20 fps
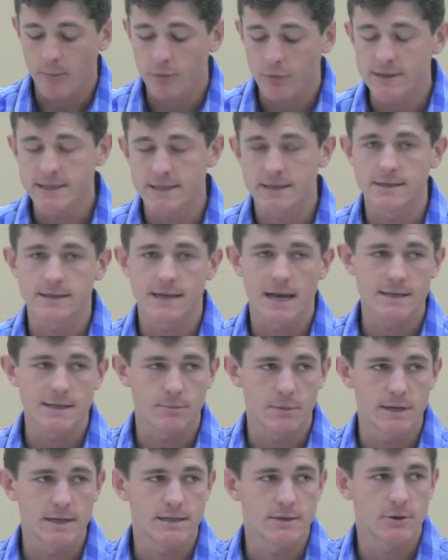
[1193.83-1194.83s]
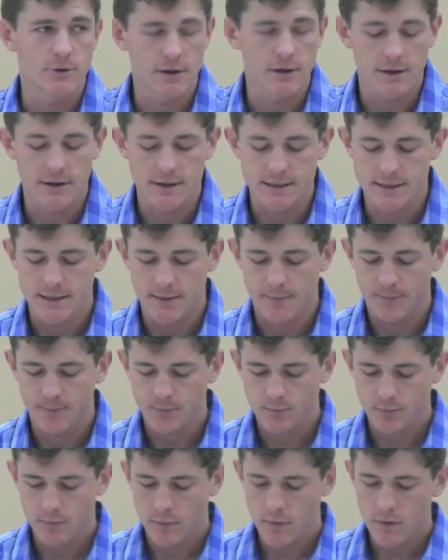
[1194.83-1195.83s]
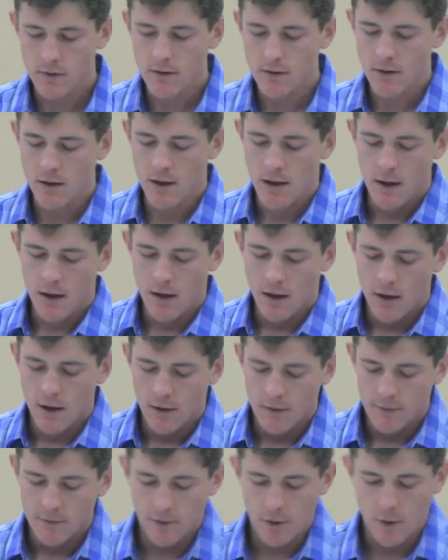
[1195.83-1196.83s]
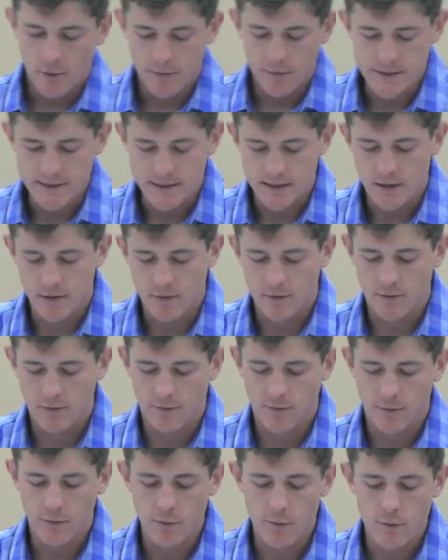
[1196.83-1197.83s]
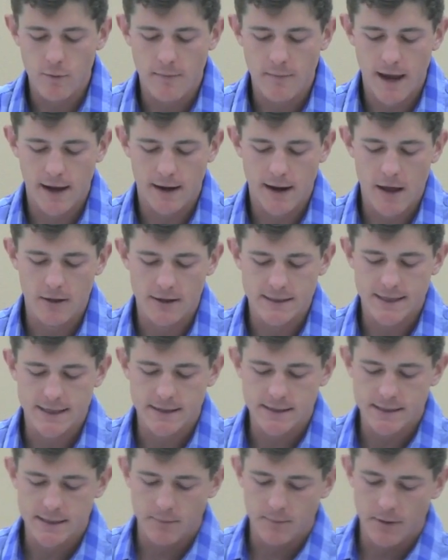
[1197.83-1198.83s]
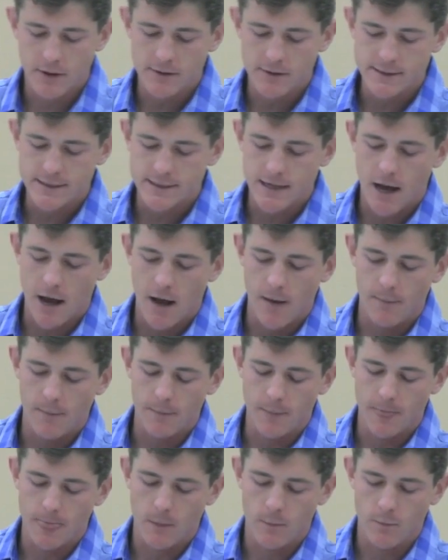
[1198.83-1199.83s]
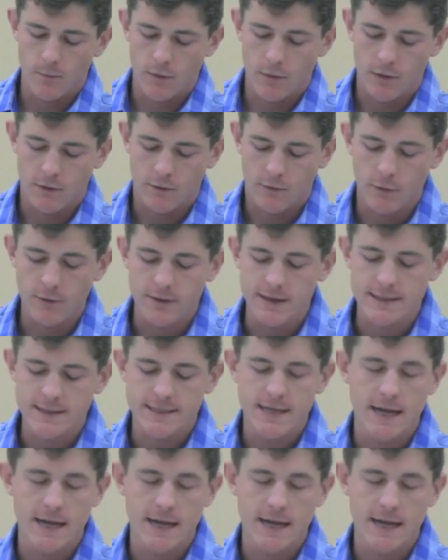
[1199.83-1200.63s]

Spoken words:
prisons as Minnesota does. So there's 2 main ALEC sentencing bills. Truth in